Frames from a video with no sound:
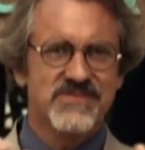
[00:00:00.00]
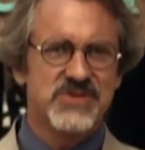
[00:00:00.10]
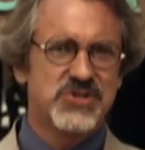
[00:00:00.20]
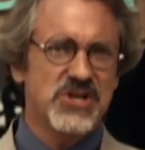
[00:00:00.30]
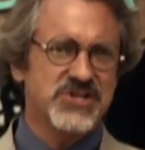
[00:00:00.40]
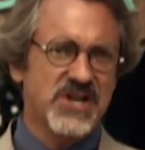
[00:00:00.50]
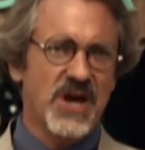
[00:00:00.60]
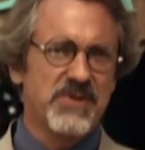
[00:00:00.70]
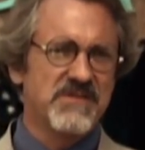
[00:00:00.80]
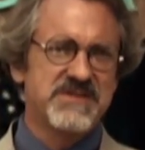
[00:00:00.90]
Just a couple
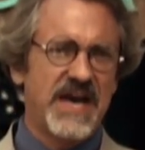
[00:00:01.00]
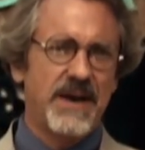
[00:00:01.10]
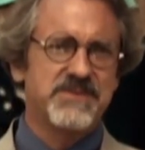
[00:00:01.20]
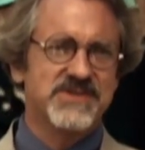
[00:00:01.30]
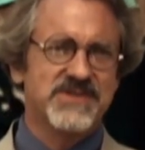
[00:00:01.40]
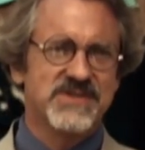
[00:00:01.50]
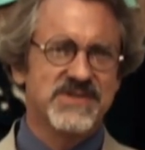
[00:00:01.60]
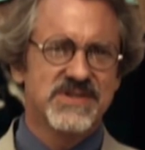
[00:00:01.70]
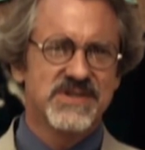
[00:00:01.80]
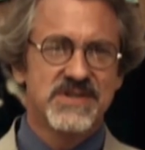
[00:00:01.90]
of taps
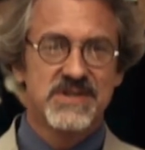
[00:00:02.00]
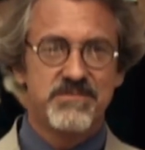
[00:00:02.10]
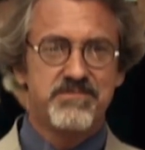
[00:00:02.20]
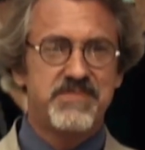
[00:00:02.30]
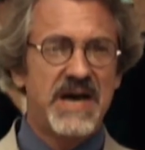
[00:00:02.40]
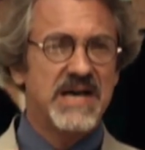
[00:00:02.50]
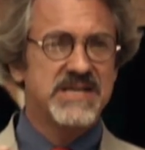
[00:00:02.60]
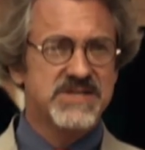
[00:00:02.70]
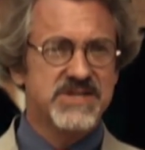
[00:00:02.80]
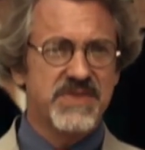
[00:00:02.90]

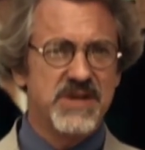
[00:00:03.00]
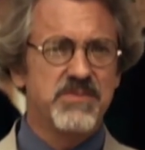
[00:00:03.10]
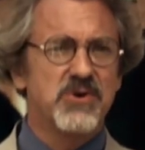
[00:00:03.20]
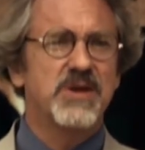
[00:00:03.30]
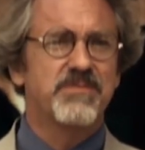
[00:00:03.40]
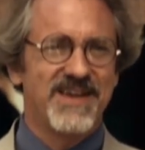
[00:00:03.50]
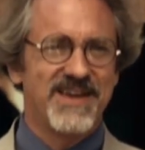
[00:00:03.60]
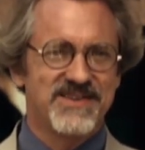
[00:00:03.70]
past a thin bony plate.